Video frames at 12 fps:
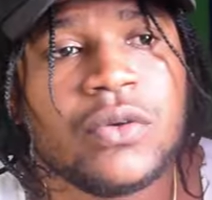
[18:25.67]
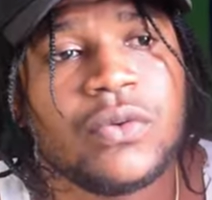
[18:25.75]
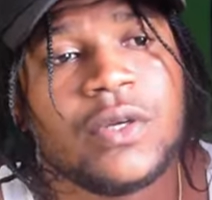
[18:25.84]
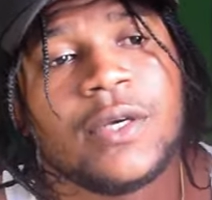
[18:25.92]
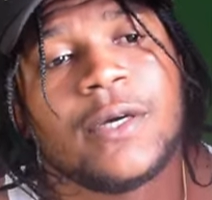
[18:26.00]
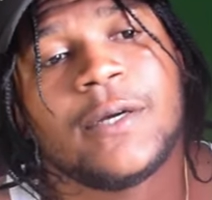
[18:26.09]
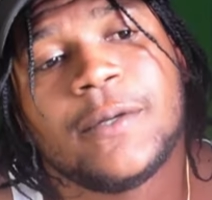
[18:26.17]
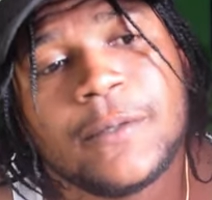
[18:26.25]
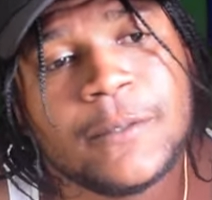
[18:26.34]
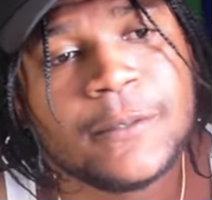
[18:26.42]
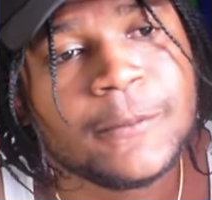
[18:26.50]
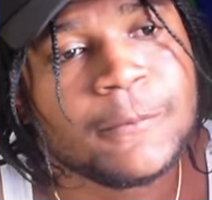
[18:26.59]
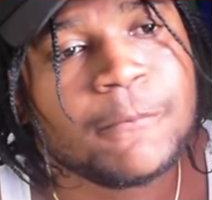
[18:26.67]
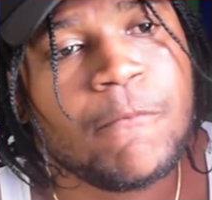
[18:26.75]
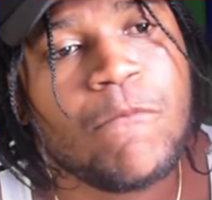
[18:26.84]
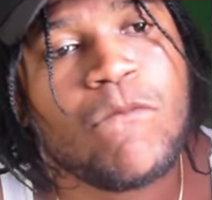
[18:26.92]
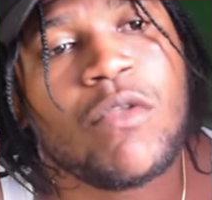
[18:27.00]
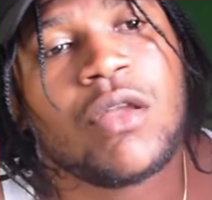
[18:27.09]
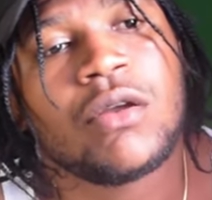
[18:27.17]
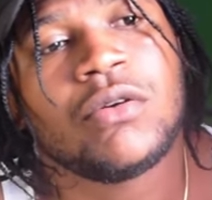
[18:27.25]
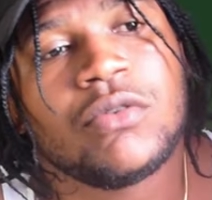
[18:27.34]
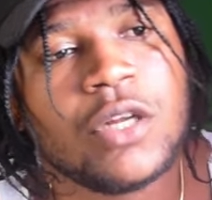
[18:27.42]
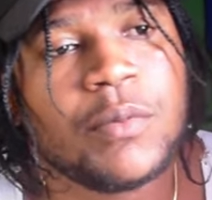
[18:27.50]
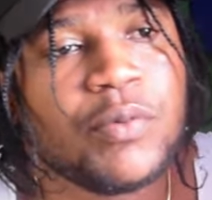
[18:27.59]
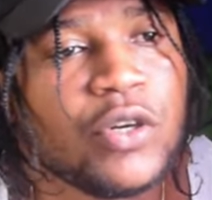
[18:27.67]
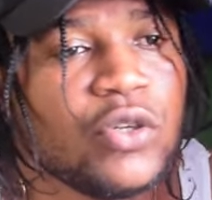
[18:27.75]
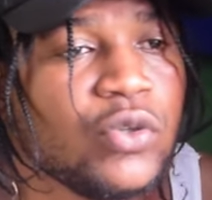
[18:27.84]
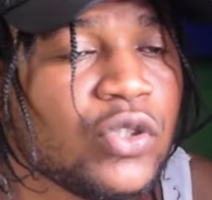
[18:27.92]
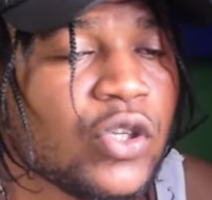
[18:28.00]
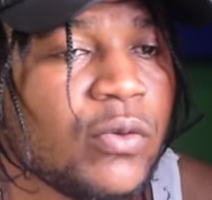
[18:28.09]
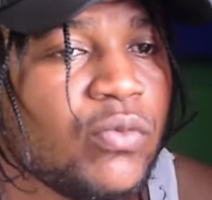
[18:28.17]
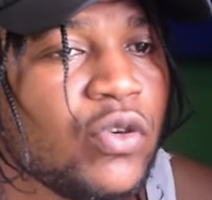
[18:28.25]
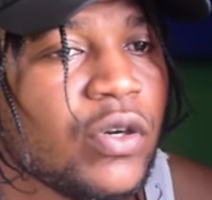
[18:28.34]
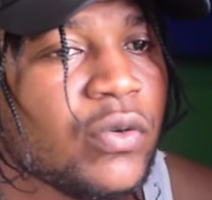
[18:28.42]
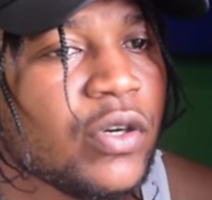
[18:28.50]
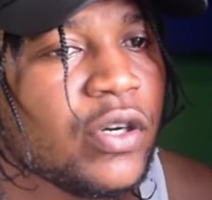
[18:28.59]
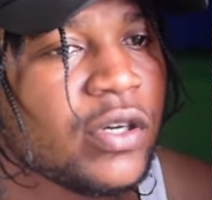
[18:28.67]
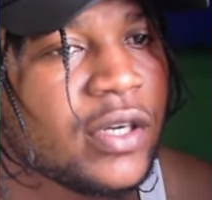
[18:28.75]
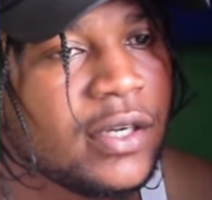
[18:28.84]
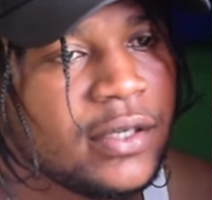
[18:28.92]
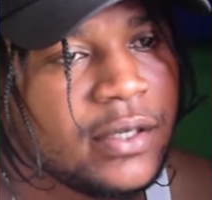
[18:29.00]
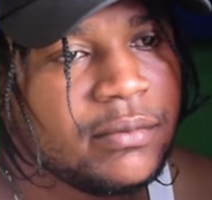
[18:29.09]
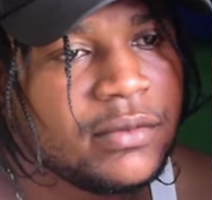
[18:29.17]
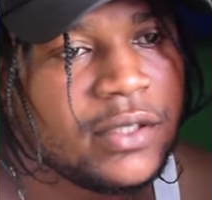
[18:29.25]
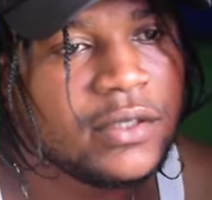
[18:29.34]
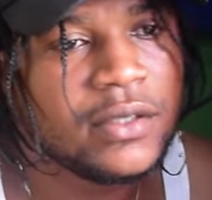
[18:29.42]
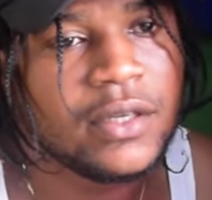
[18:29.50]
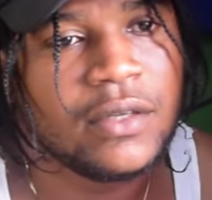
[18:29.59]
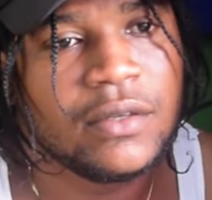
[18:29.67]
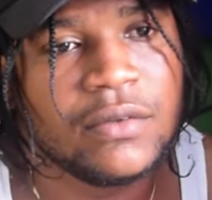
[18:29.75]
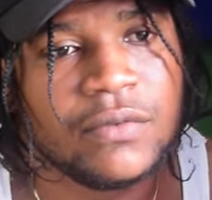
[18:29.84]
With a we a produce some more work and them thing there